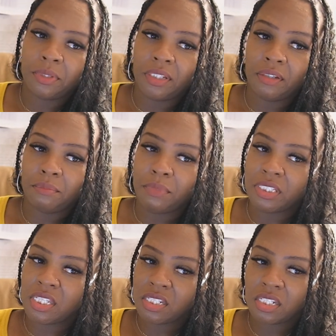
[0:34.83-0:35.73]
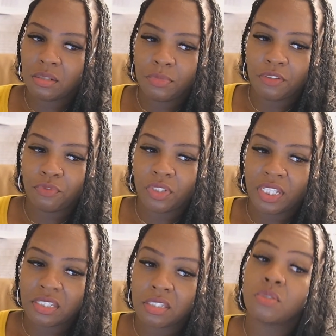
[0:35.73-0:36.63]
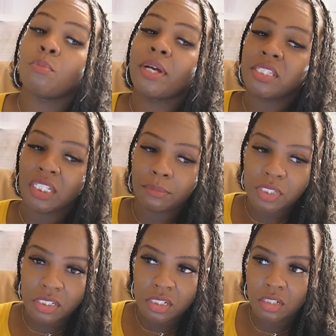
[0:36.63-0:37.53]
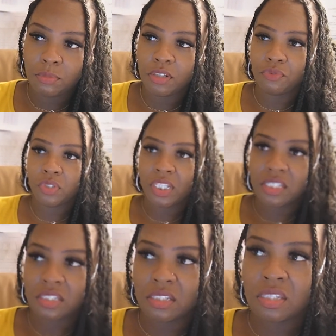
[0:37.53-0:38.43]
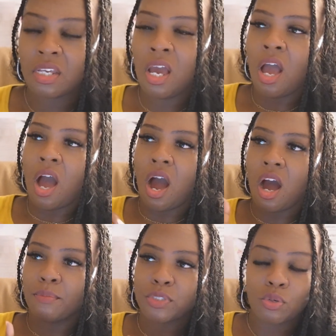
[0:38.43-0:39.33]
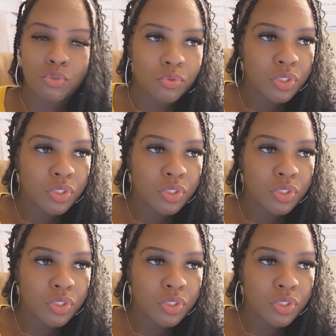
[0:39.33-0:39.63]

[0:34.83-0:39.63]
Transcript: be me teaching them different lessons or my team teaching them different lessons, um, social